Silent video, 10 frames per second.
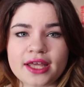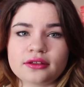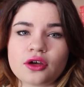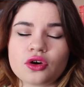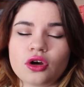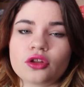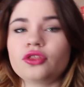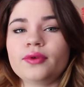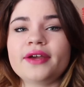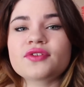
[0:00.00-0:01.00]
a local
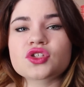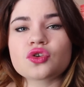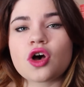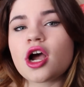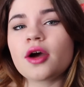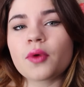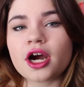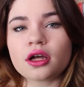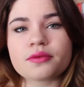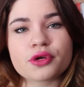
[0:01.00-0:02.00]
thrift store
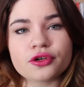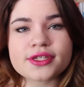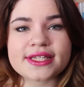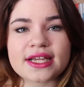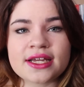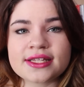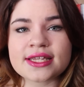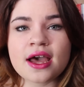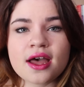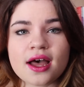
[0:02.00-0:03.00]
where all the proceeds